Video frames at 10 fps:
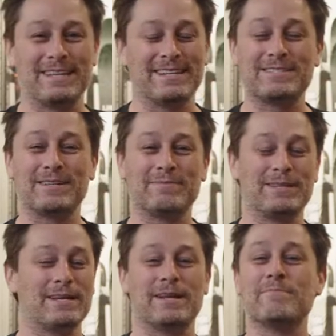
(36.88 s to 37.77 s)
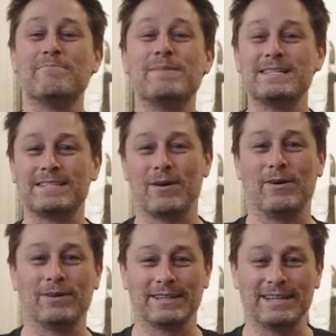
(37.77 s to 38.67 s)
and it's gonna be an amazing
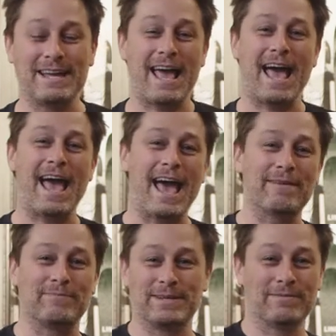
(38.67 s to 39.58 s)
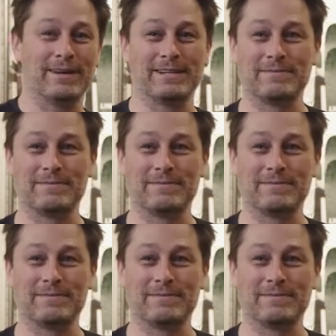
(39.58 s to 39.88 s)
holiday at Big Lake.